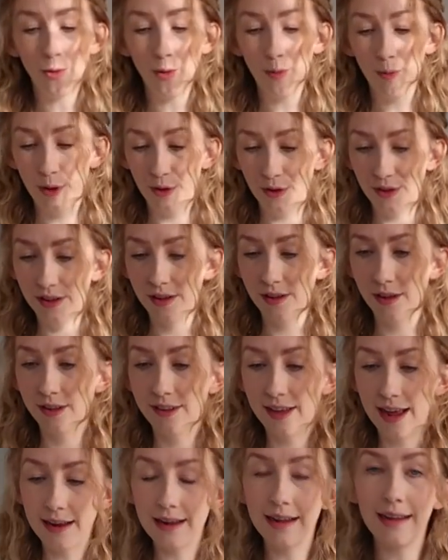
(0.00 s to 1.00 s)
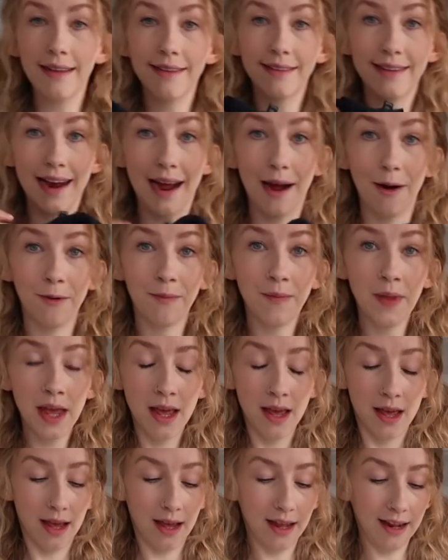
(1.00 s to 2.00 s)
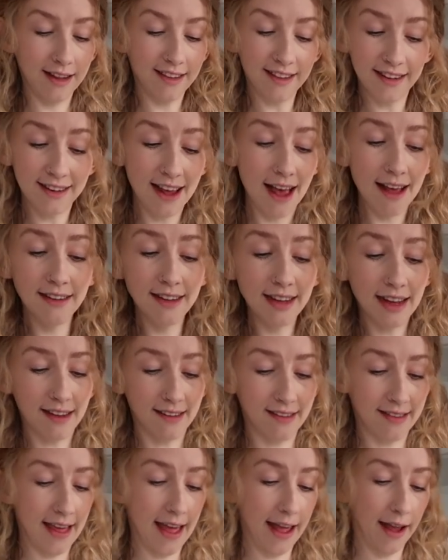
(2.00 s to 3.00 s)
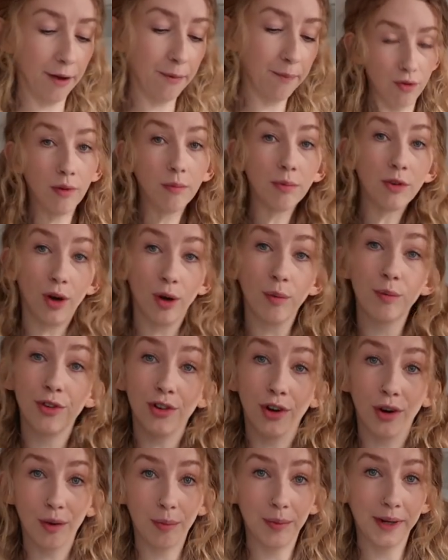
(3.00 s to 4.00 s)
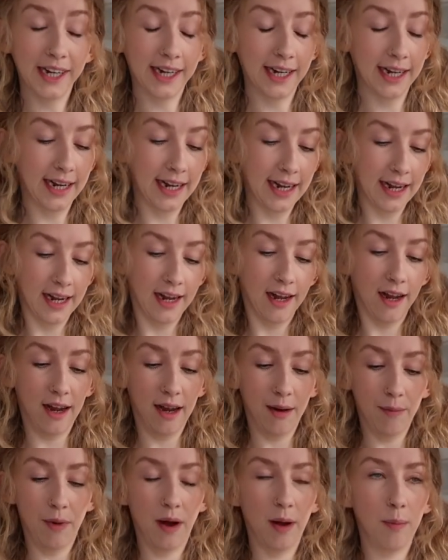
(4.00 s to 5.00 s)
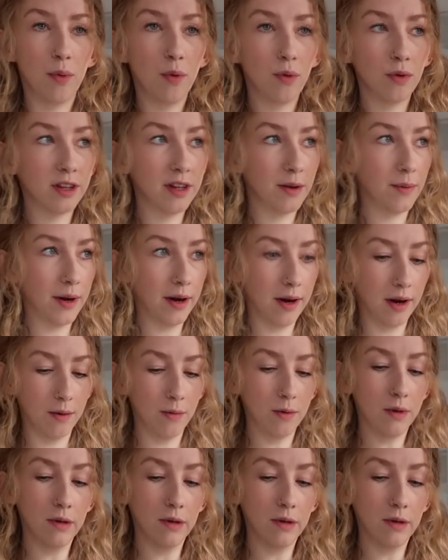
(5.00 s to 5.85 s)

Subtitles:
for almost 10 years now. It's the tattiest thing from Topshop. I bought it when I